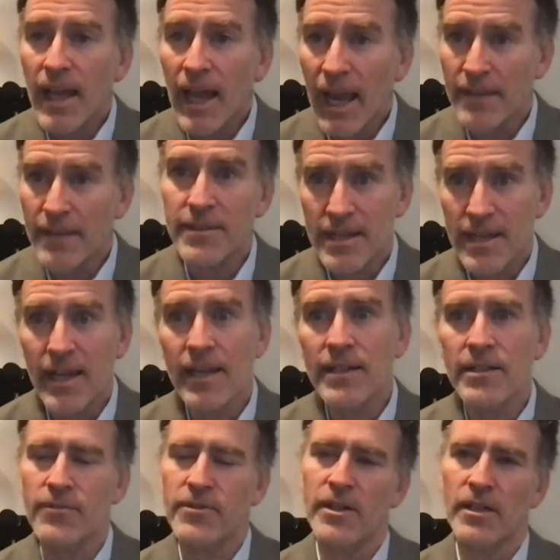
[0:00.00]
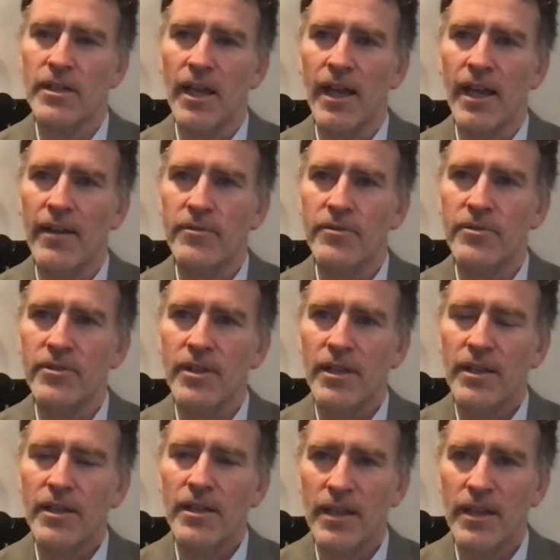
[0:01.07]
at the end of their lives,
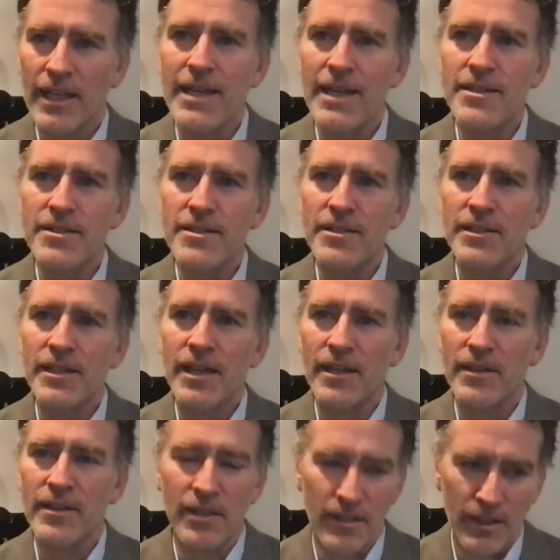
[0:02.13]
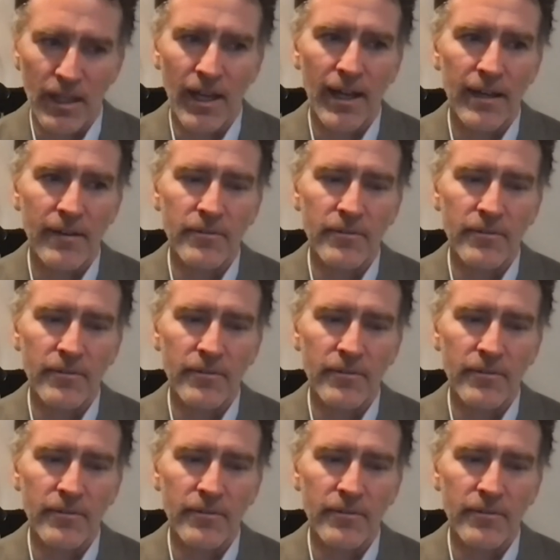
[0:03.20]
late in their lives,